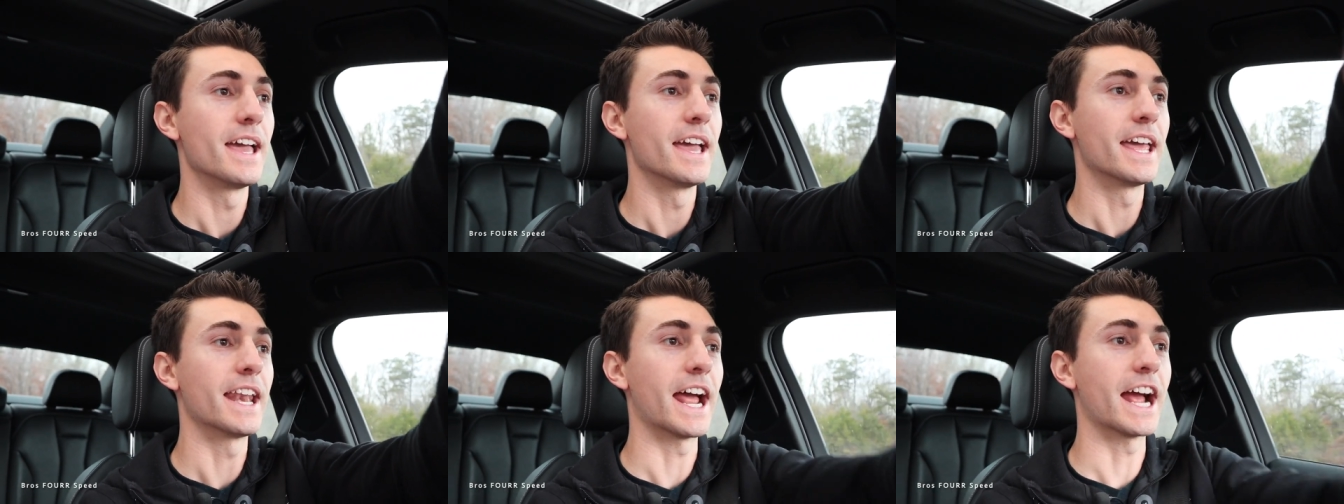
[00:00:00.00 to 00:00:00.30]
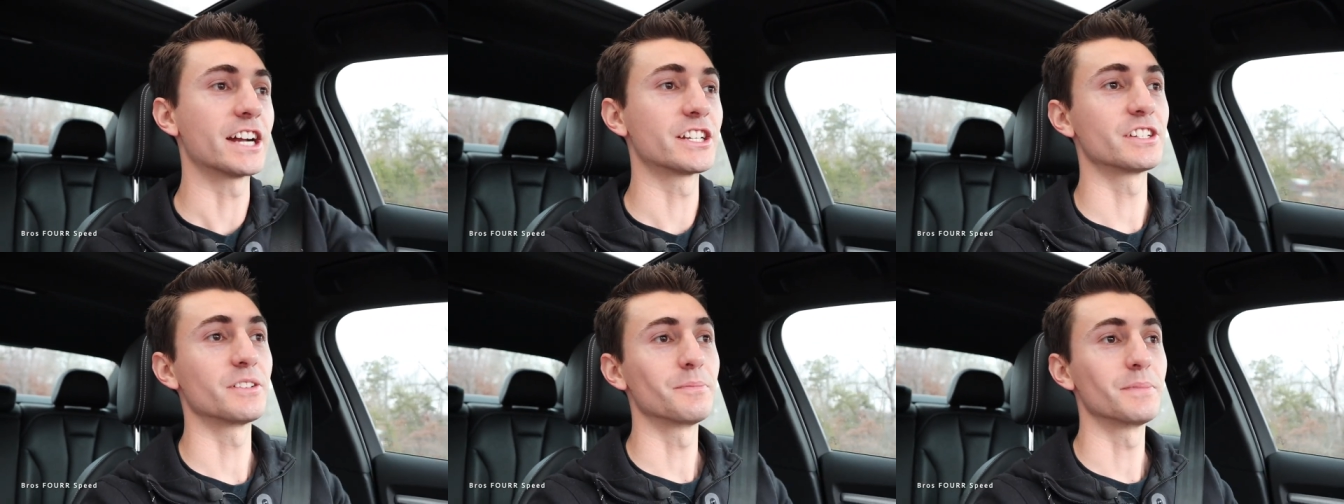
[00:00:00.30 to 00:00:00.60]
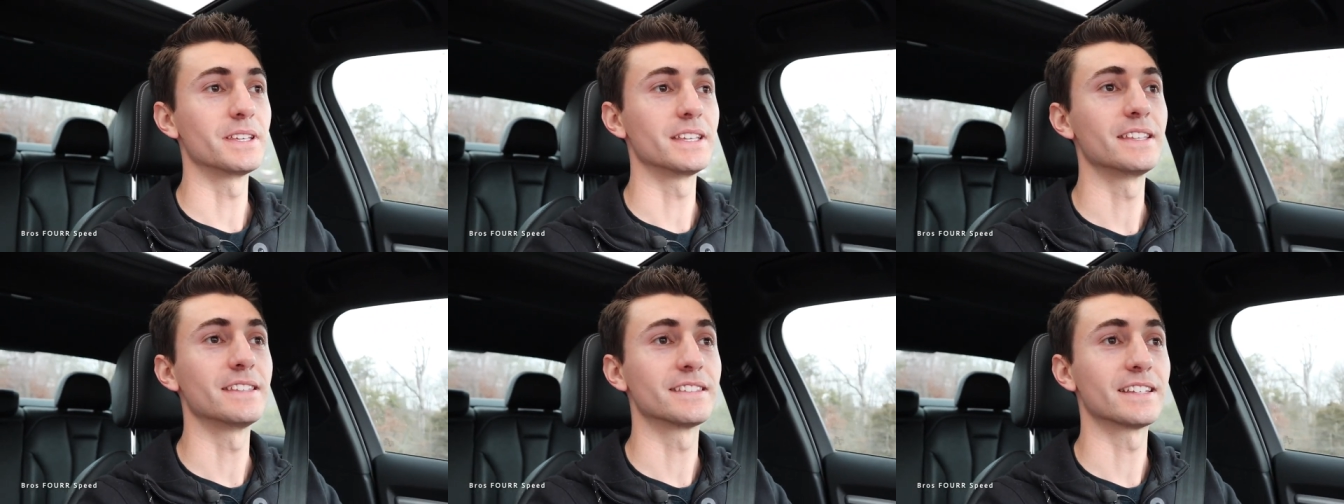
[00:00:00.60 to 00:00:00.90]
it actually
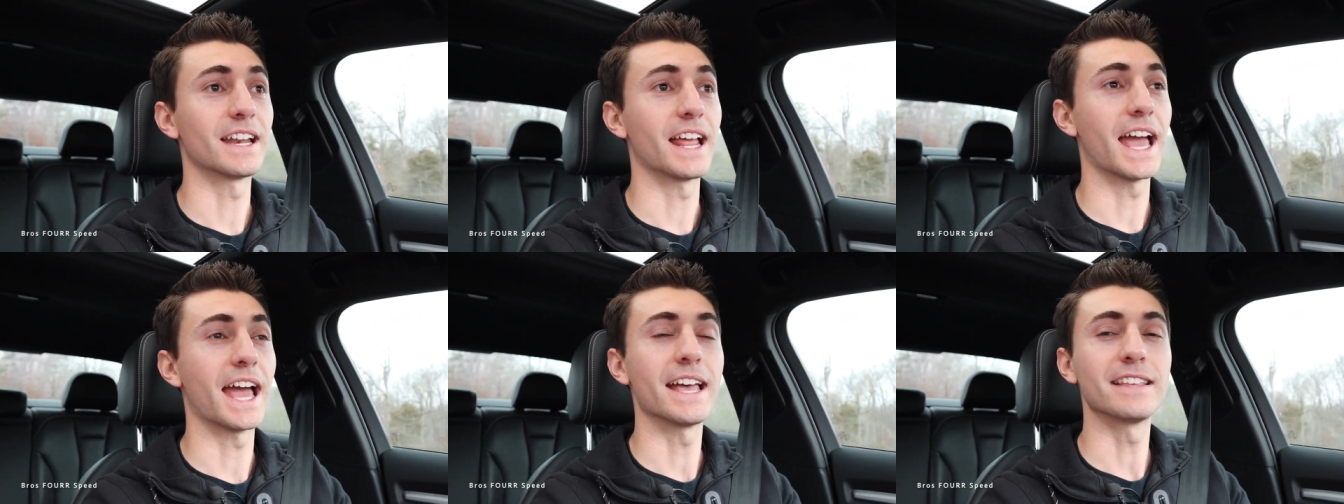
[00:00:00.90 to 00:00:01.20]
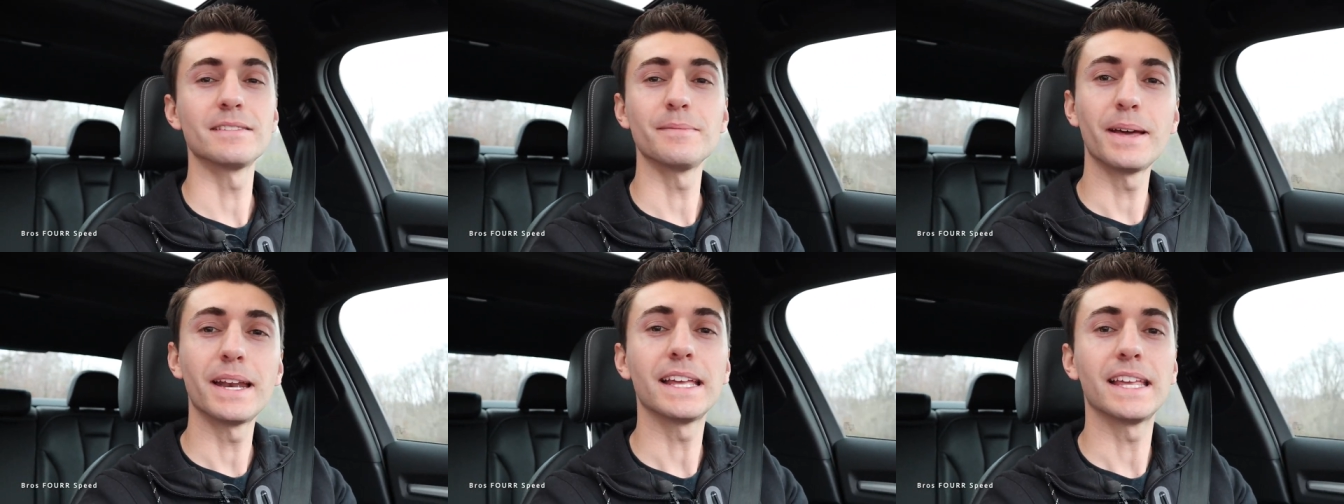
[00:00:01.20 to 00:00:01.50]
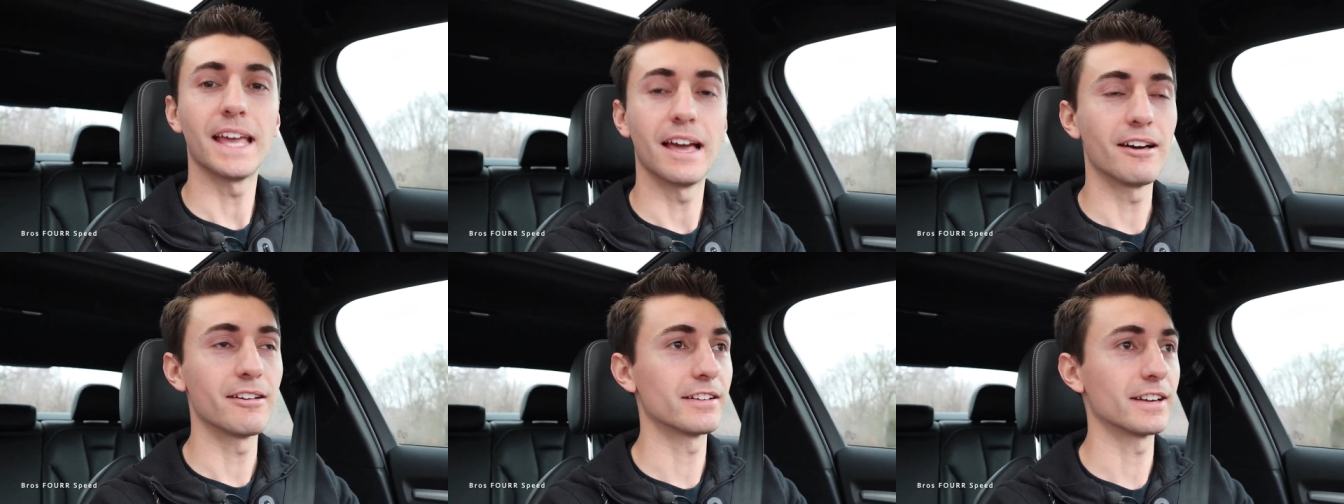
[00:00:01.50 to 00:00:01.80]
means it has about a
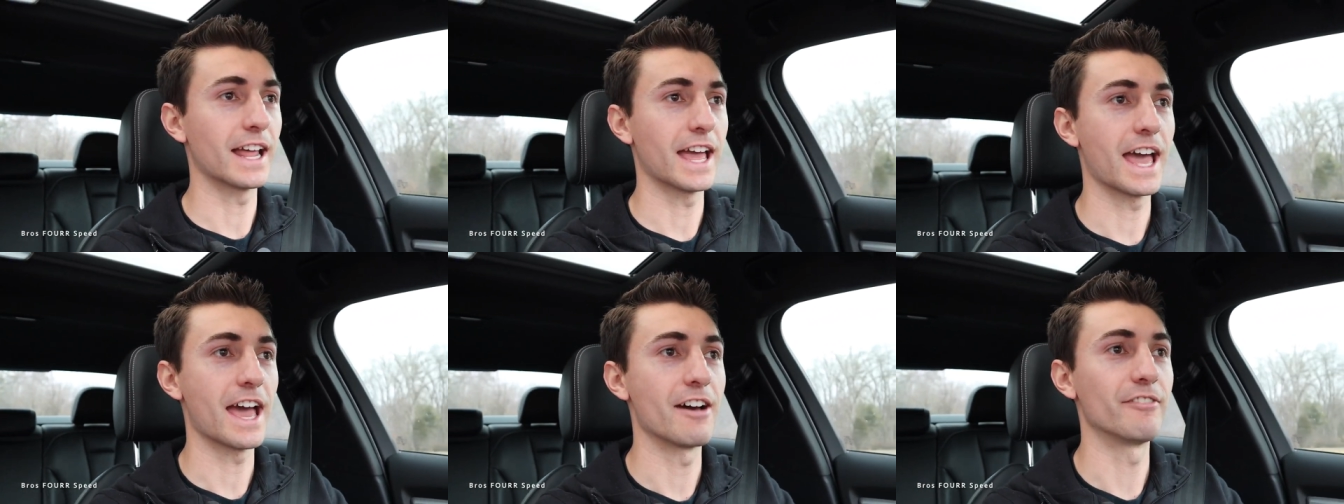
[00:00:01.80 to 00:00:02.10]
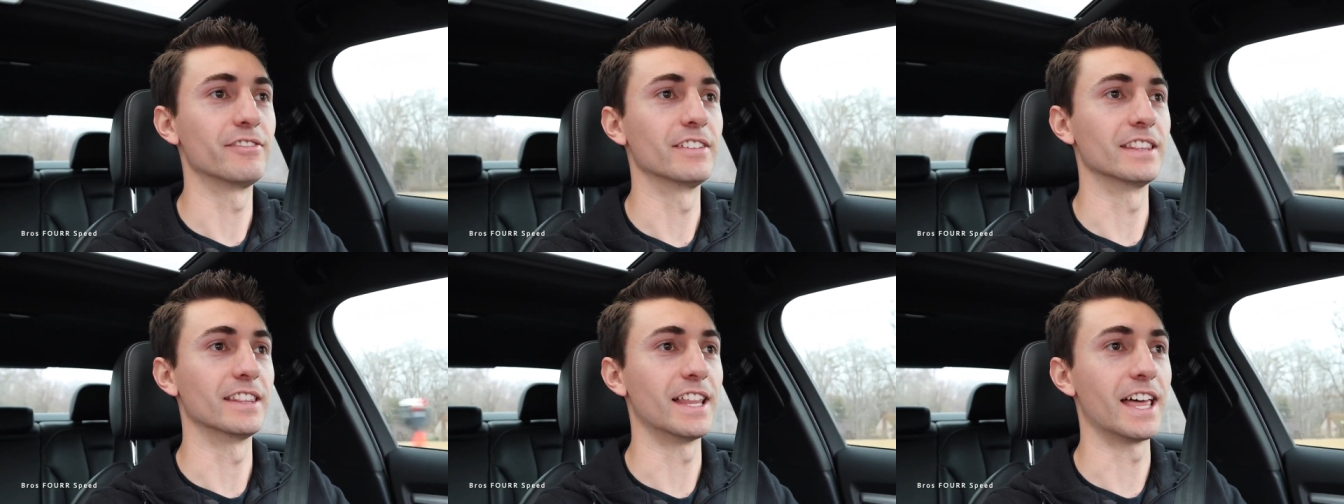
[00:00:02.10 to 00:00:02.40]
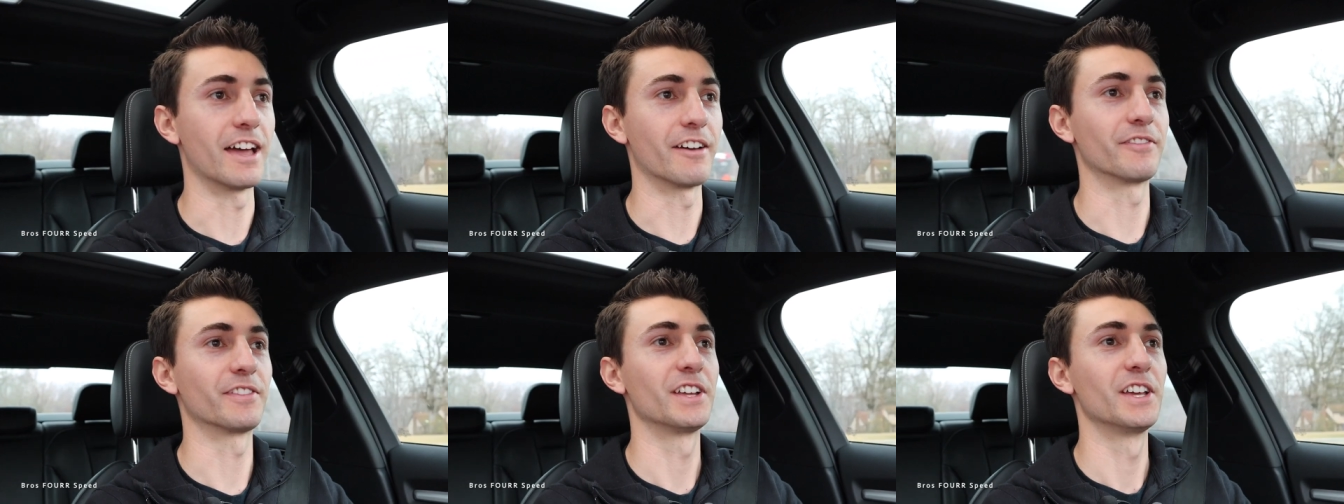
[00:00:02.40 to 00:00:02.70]
gallon and a half
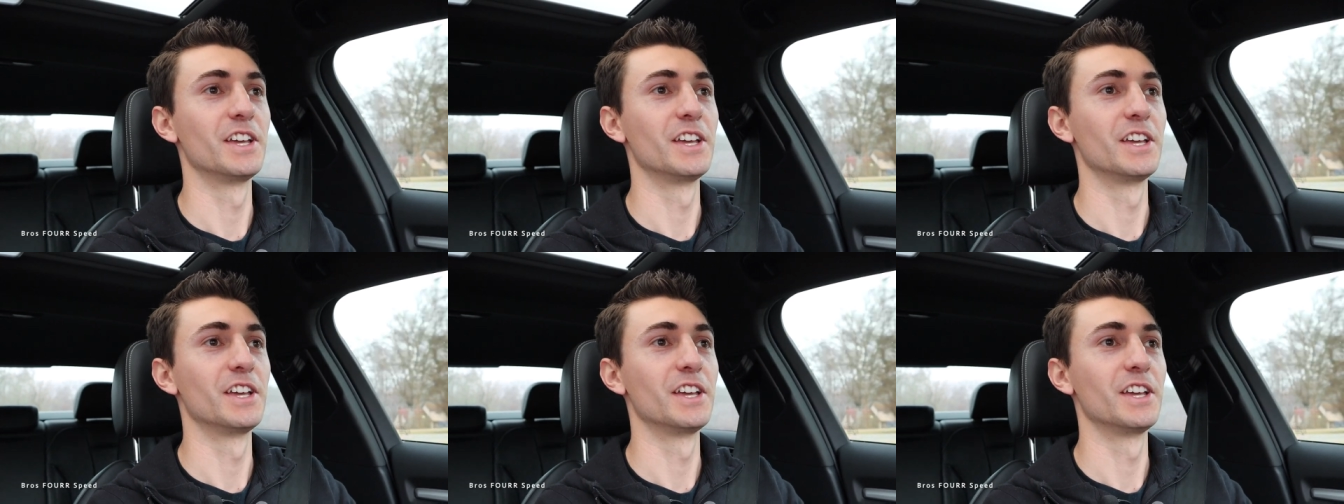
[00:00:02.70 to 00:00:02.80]
left.